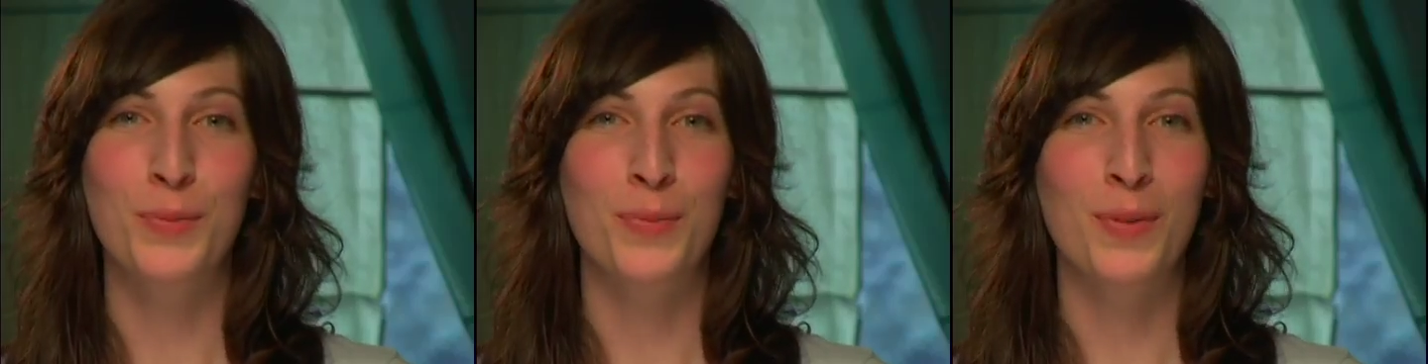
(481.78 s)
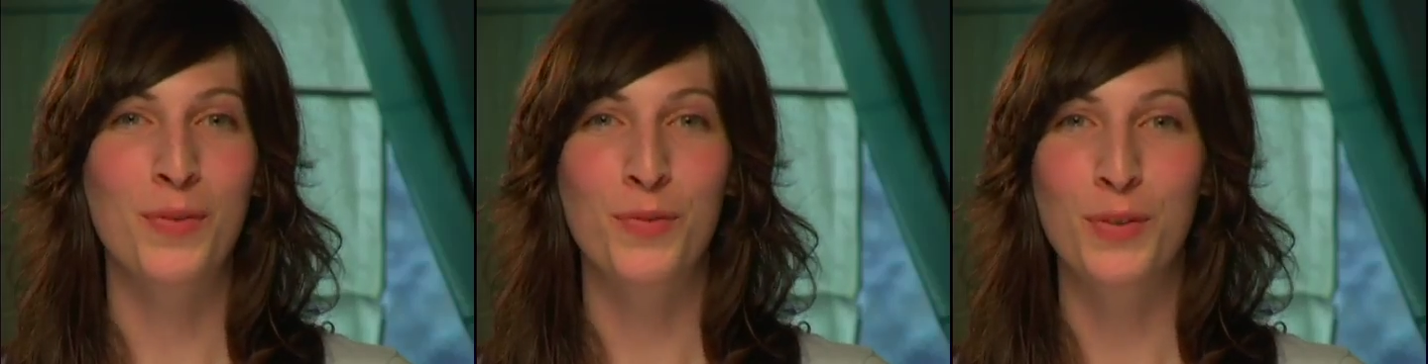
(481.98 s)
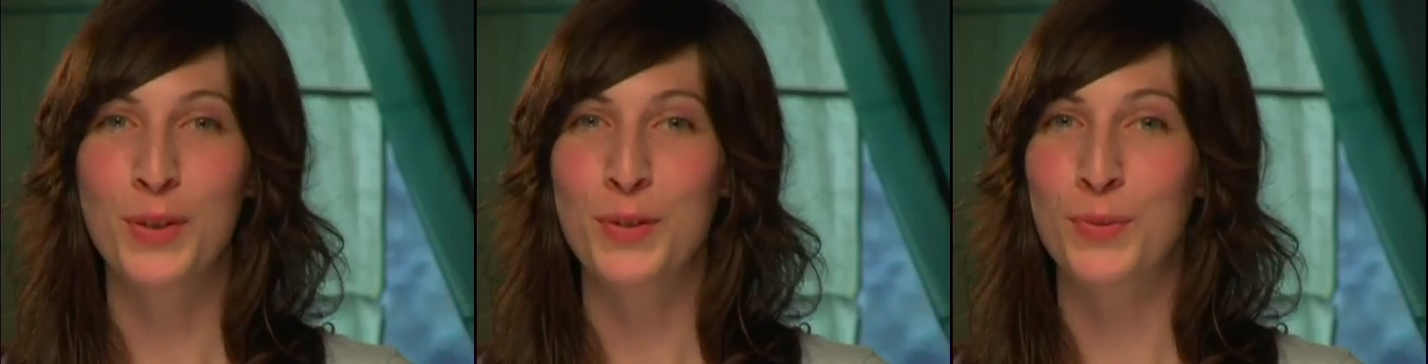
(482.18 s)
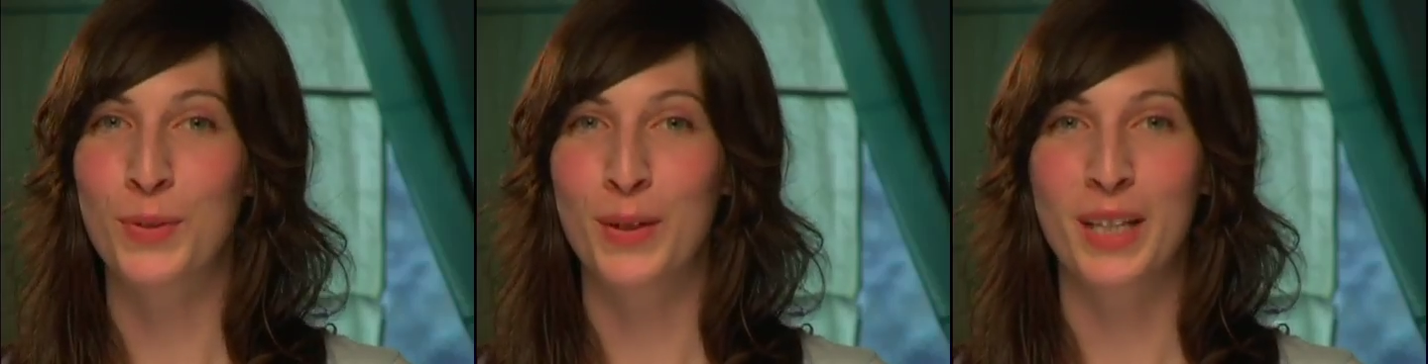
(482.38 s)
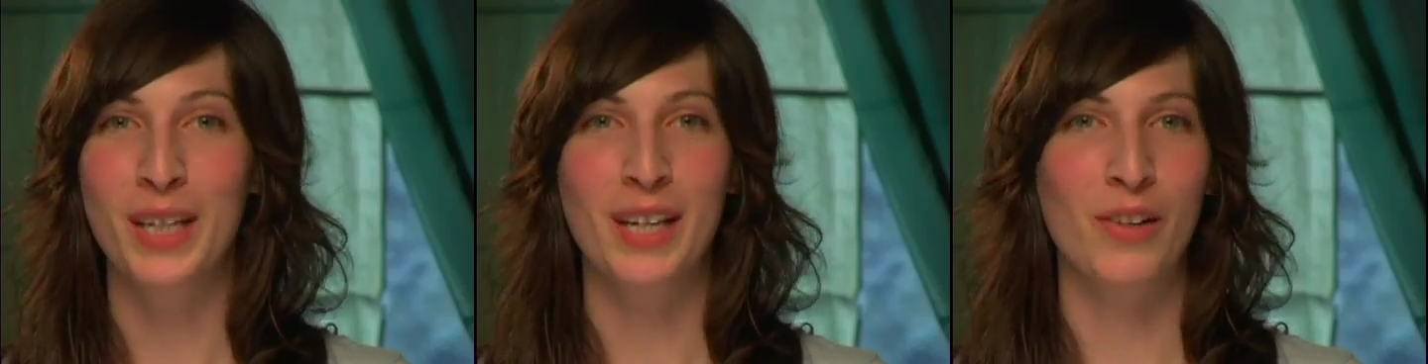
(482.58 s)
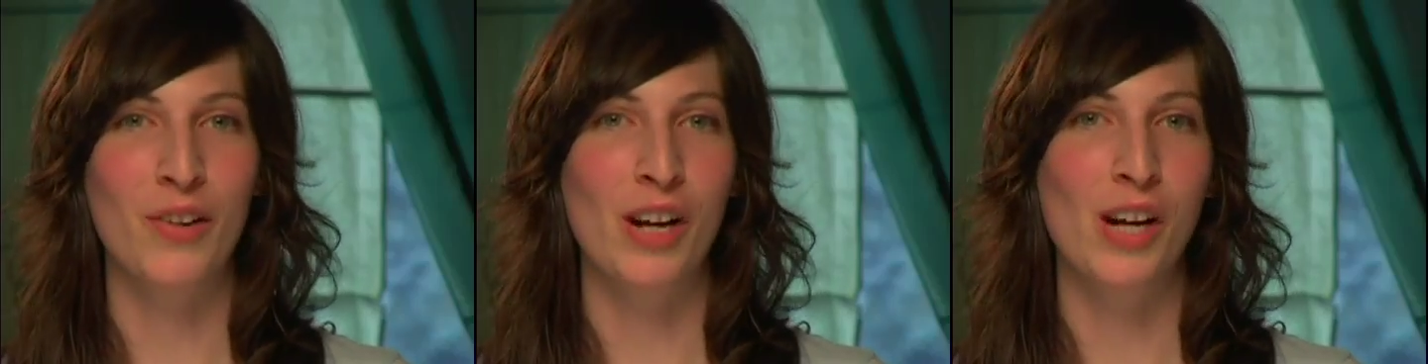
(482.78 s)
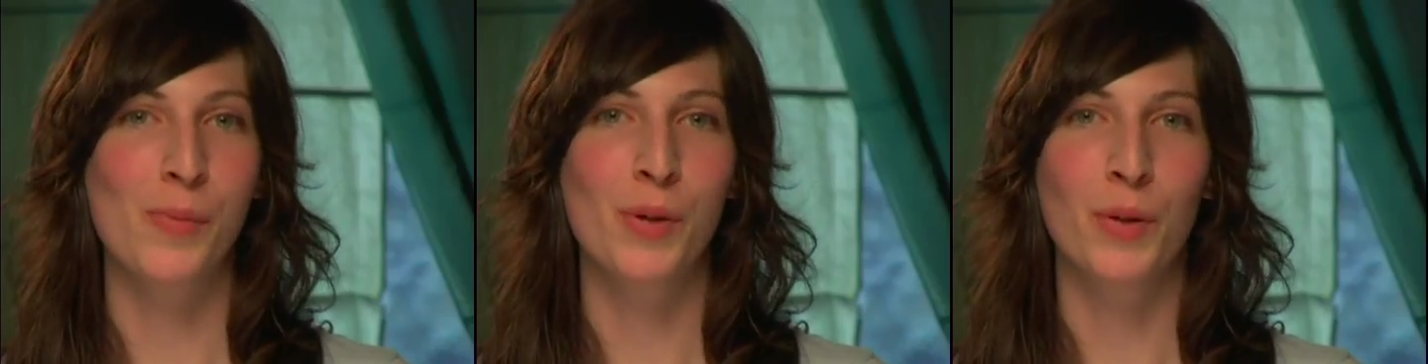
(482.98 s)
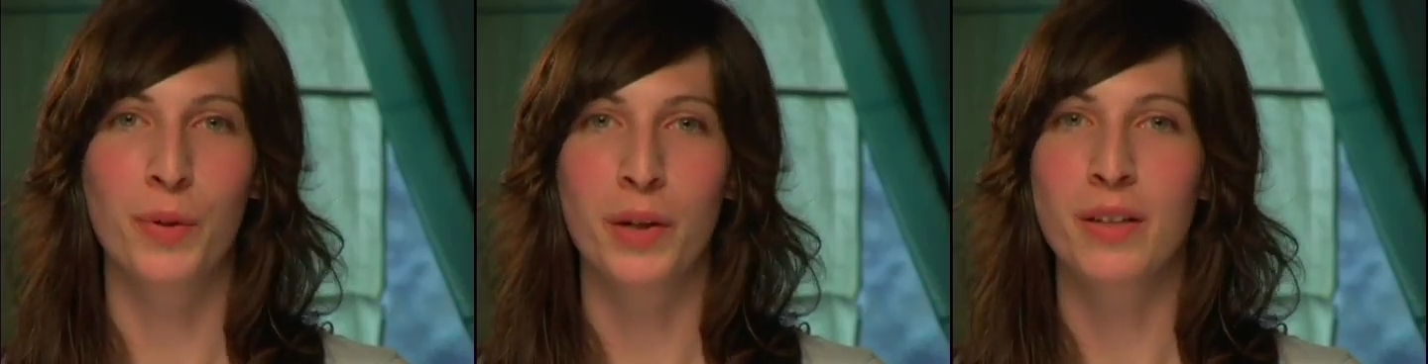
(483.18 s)
It feels really
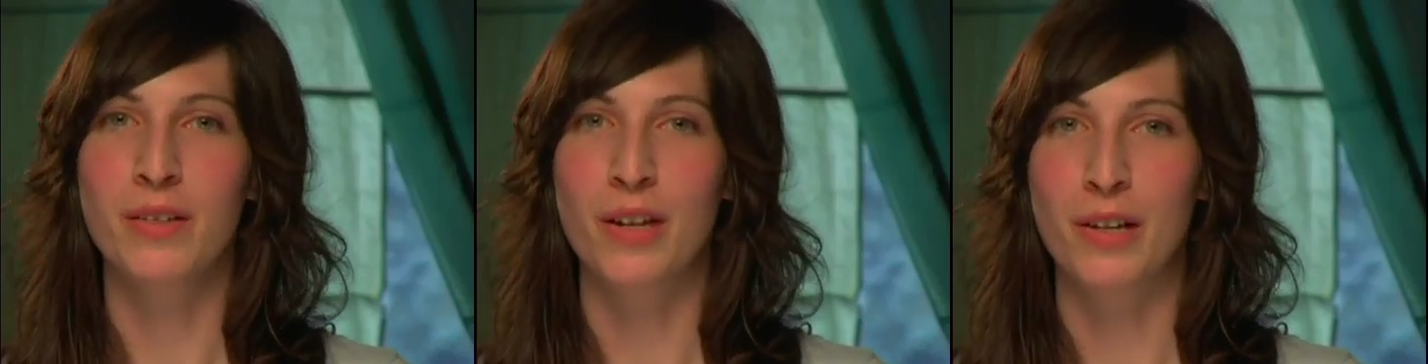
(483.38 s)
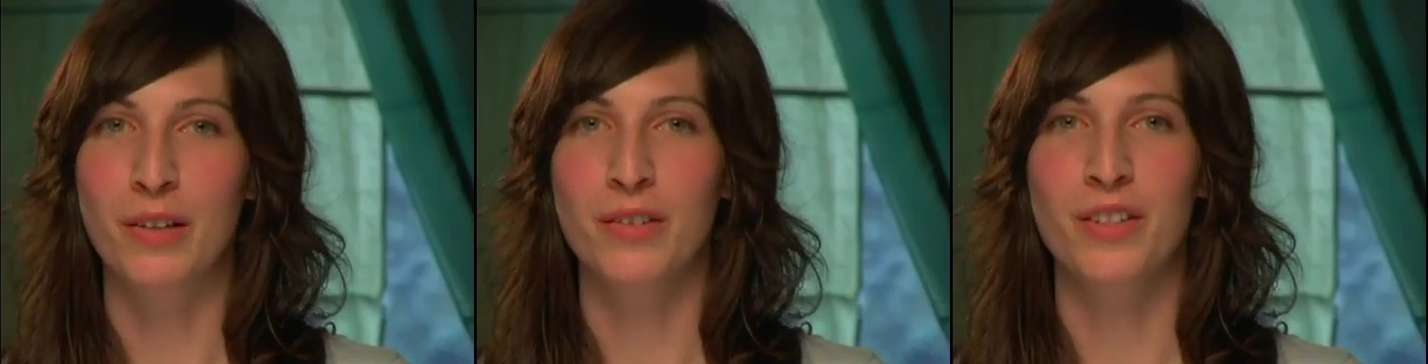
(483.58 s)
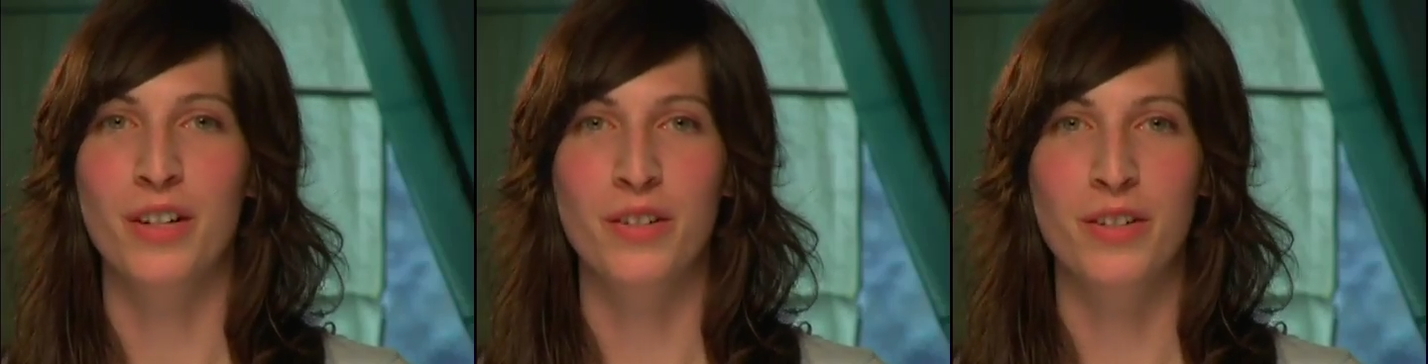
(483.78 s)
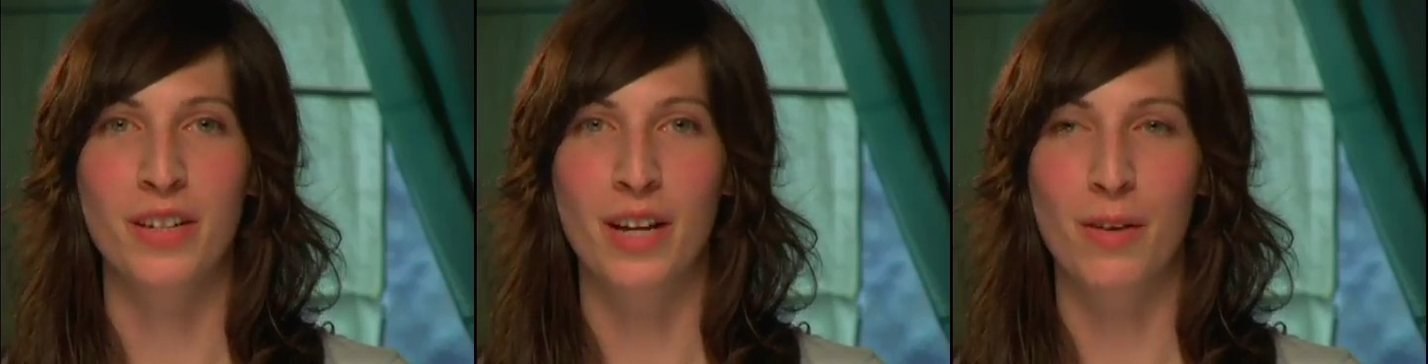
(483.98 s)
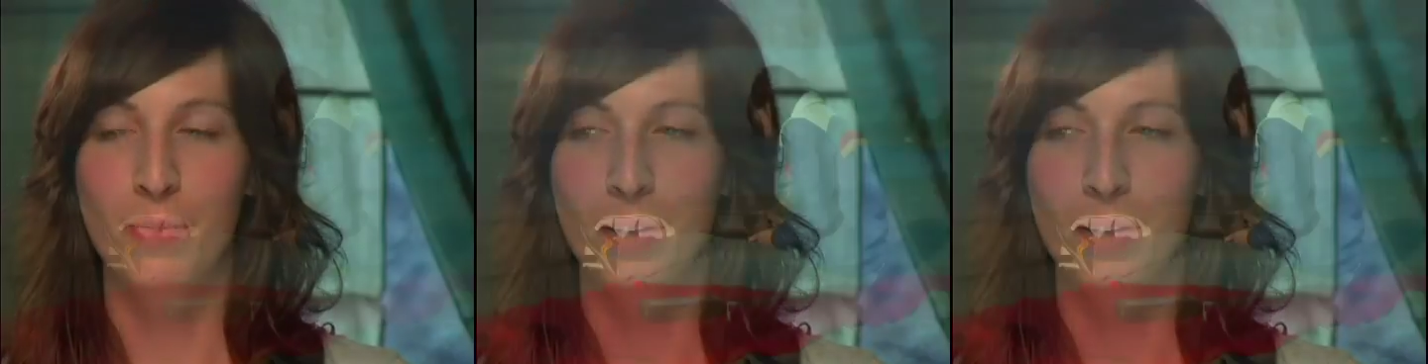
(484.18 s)
incredible when a song starts to come